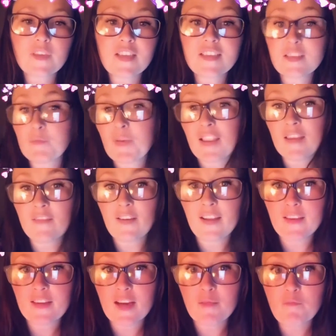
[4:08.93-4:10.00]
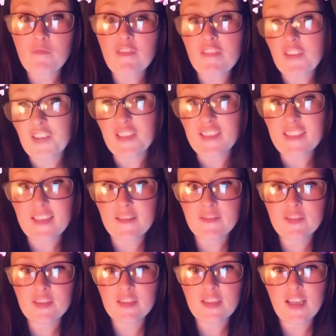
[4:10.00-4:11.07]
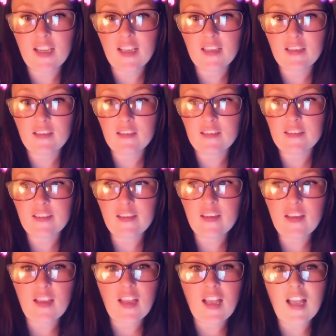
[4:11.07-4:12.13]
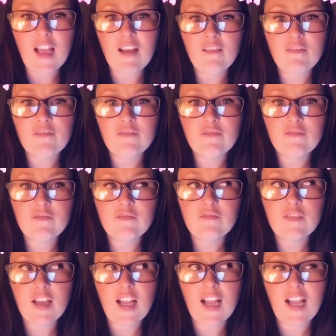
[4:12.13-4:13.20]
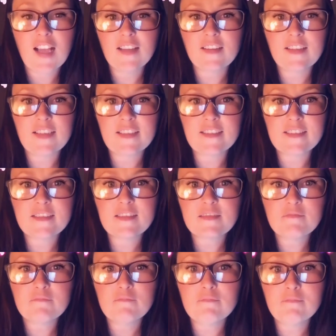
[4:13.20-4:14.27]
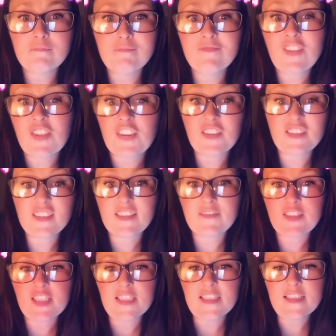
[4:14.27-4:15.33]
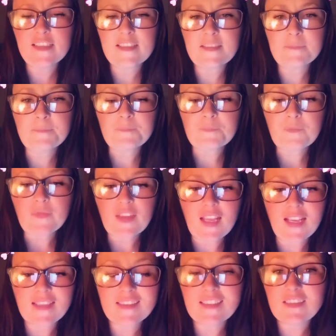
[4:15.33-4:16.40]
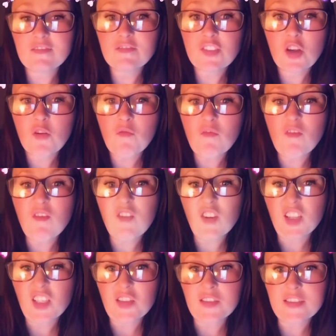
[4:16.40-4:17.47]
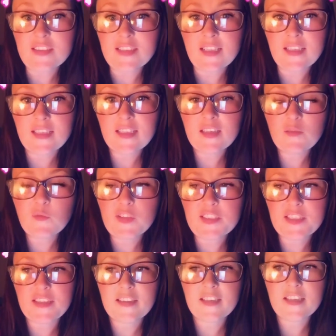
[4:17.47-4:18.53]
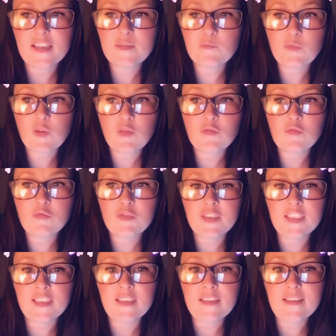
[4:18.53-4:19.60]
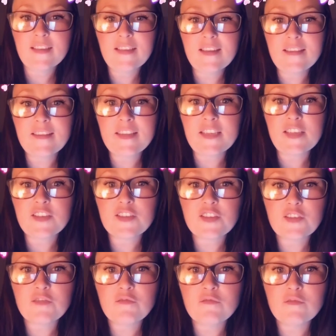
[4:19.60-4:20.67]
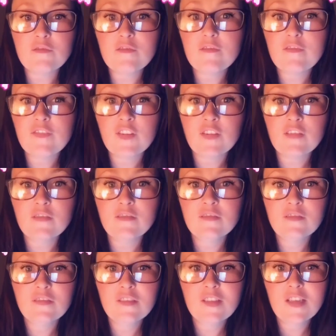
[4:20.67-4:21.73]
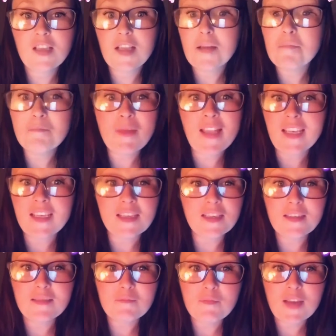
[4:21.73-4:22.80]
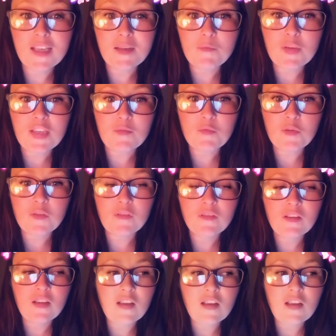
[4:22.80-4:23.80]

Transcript: despite the fact that I'm 37 and have had this for 37 years. I still don't fully understand it, which I think is probably the issue for many people,